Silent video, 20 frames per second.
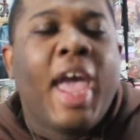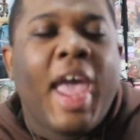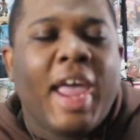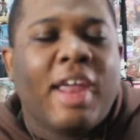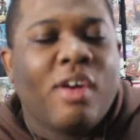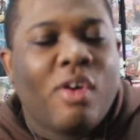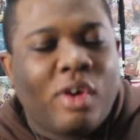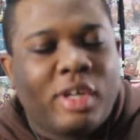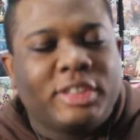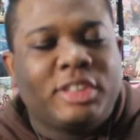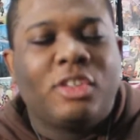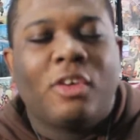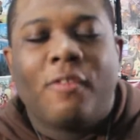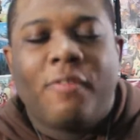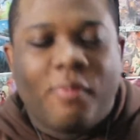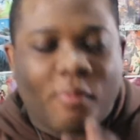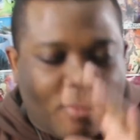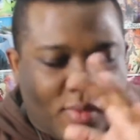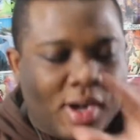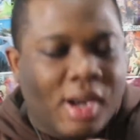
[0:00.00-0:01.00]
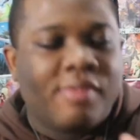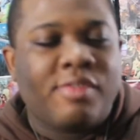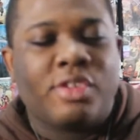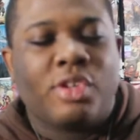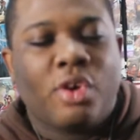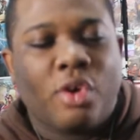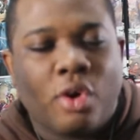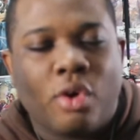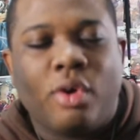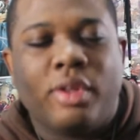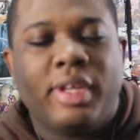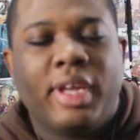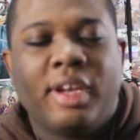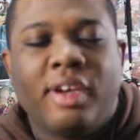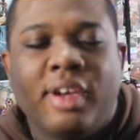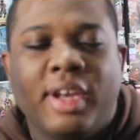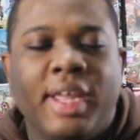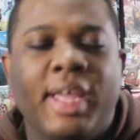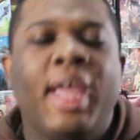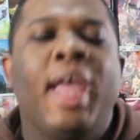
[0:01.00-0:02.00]
And also, from what I've just heard on the
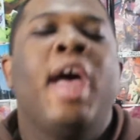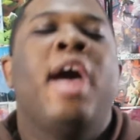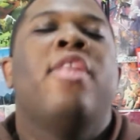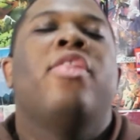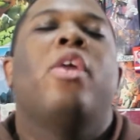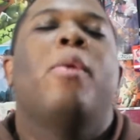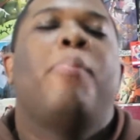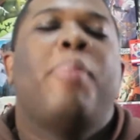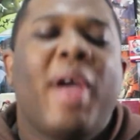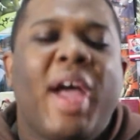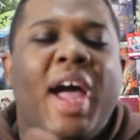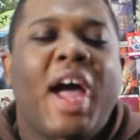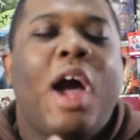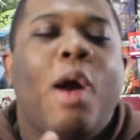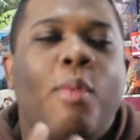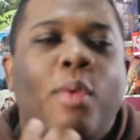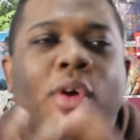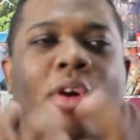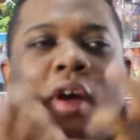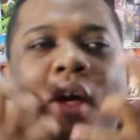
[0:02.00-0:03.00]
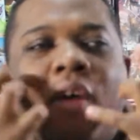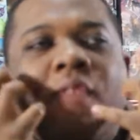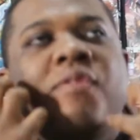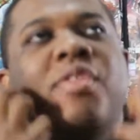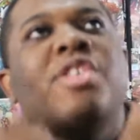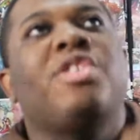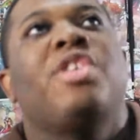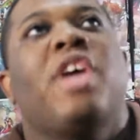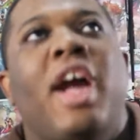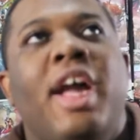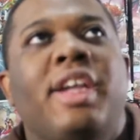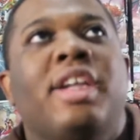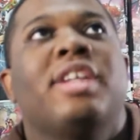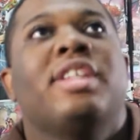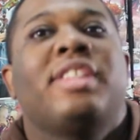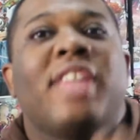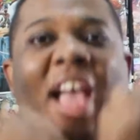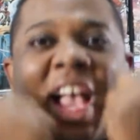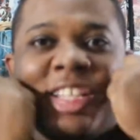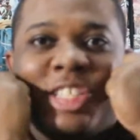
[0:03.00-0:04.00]
internet, the power of
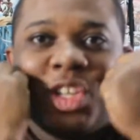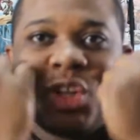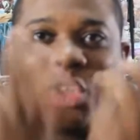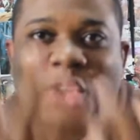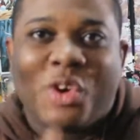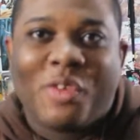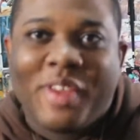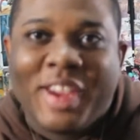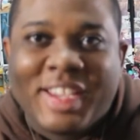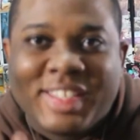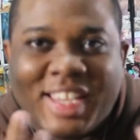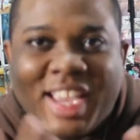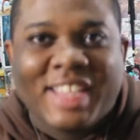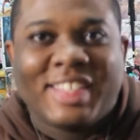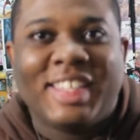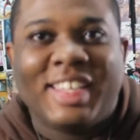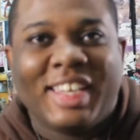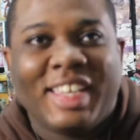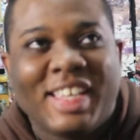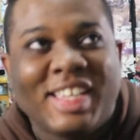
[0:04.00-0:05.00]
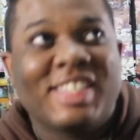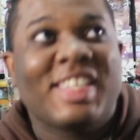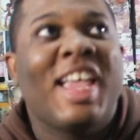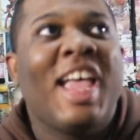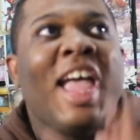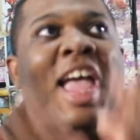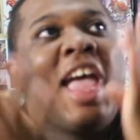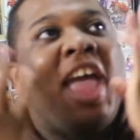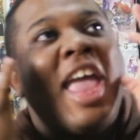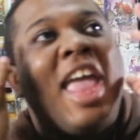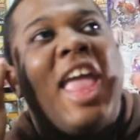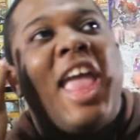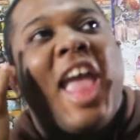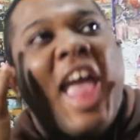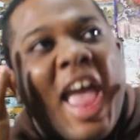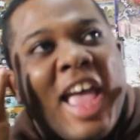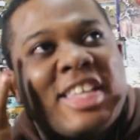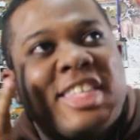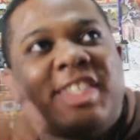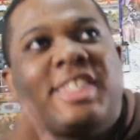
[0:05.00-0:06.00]
vaginas, as glorious as it is, it
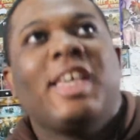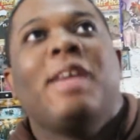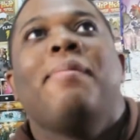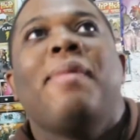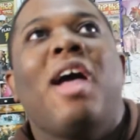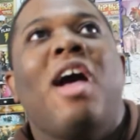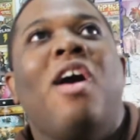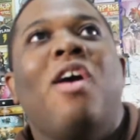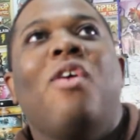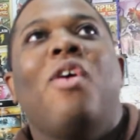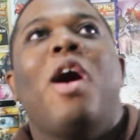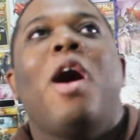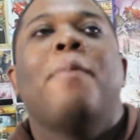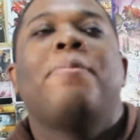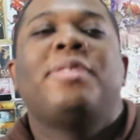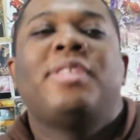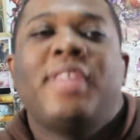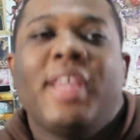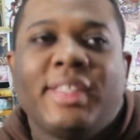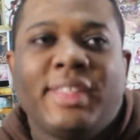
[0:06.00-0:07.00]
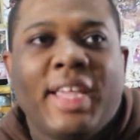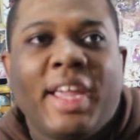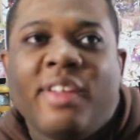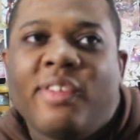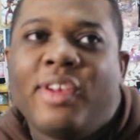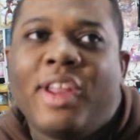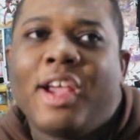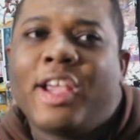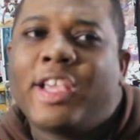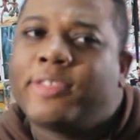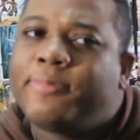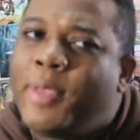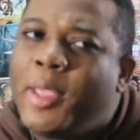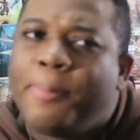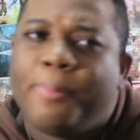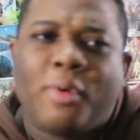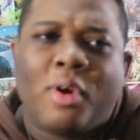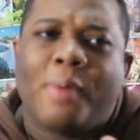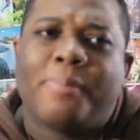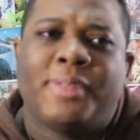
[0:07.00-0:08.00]
has somehow upset the internet because
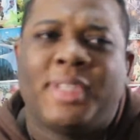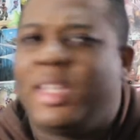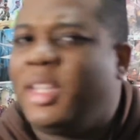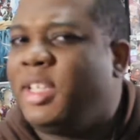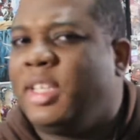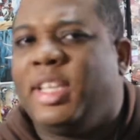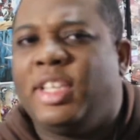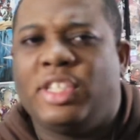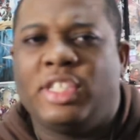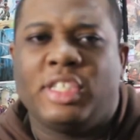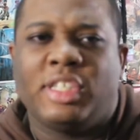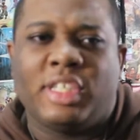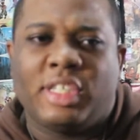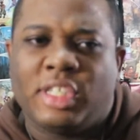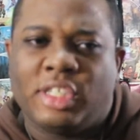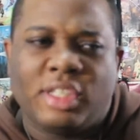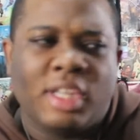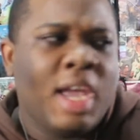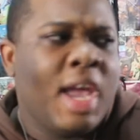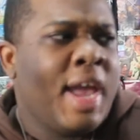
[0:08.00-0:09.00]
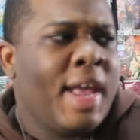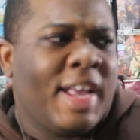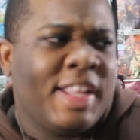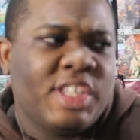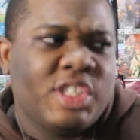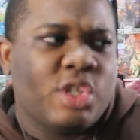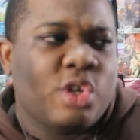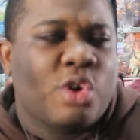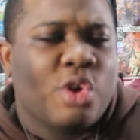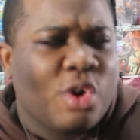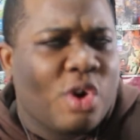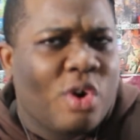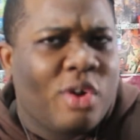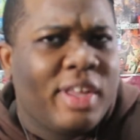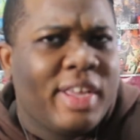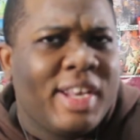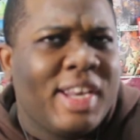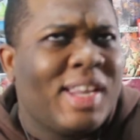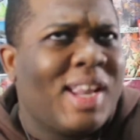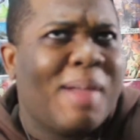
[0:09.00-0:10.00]
people are upset that there's, that, that, that there's a
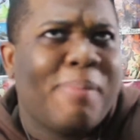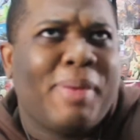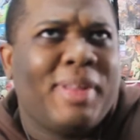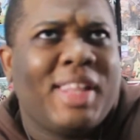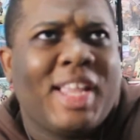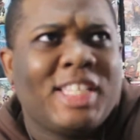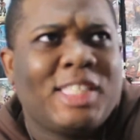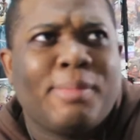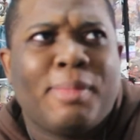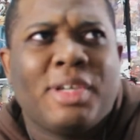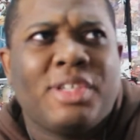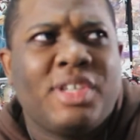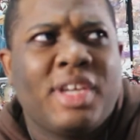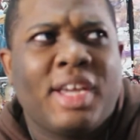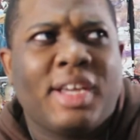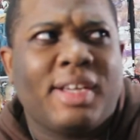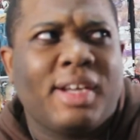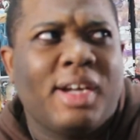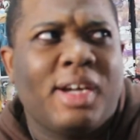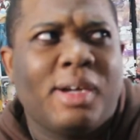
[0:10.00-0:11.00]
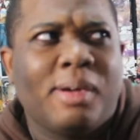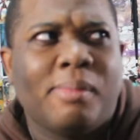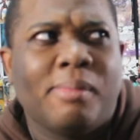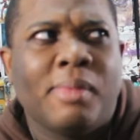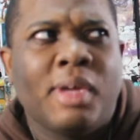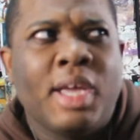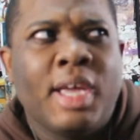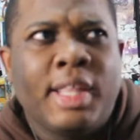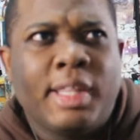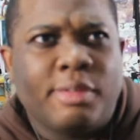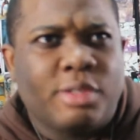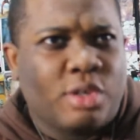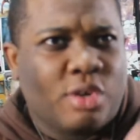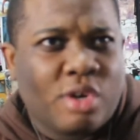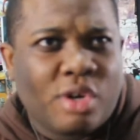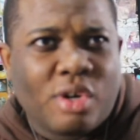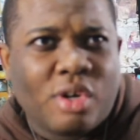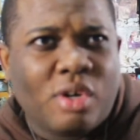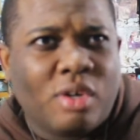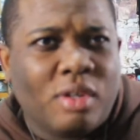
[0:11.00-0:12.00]
girl in it. But last time I checked, um, there's a
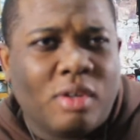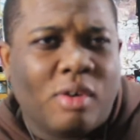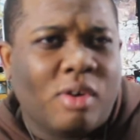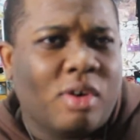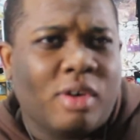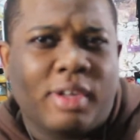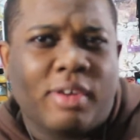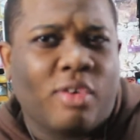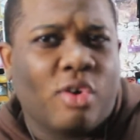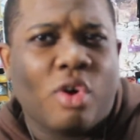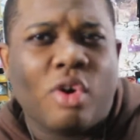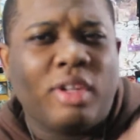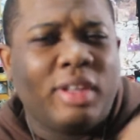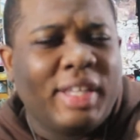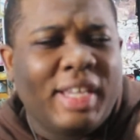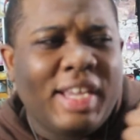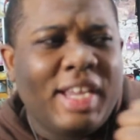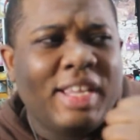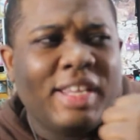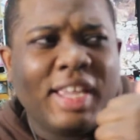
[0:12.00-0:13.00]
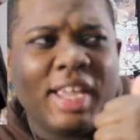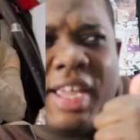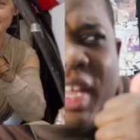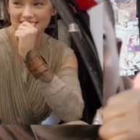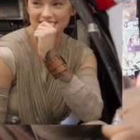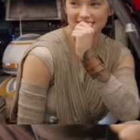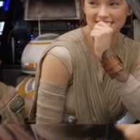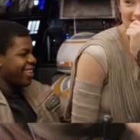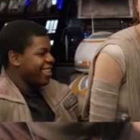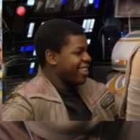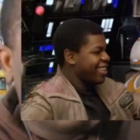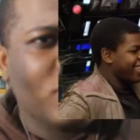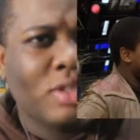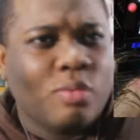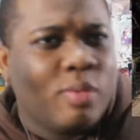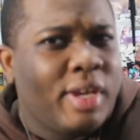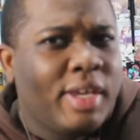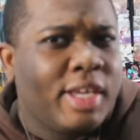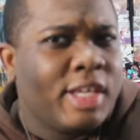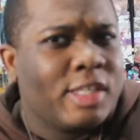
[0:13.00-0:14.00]
girl or a girl lead in Force
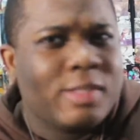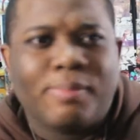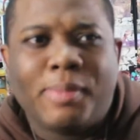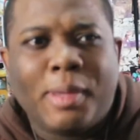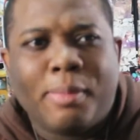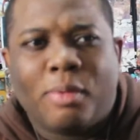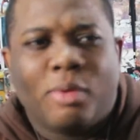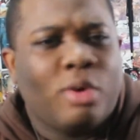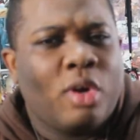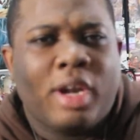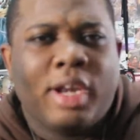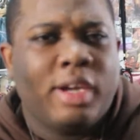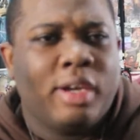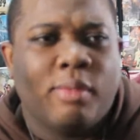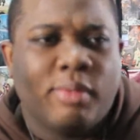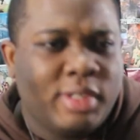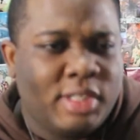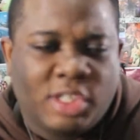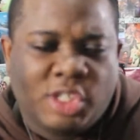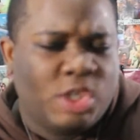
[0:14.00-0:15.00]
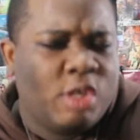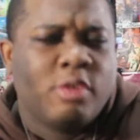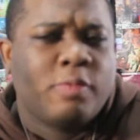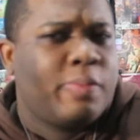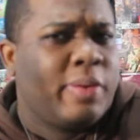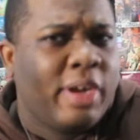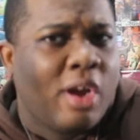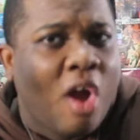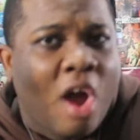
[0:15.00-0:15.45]
Awakens. People were not, she was pretty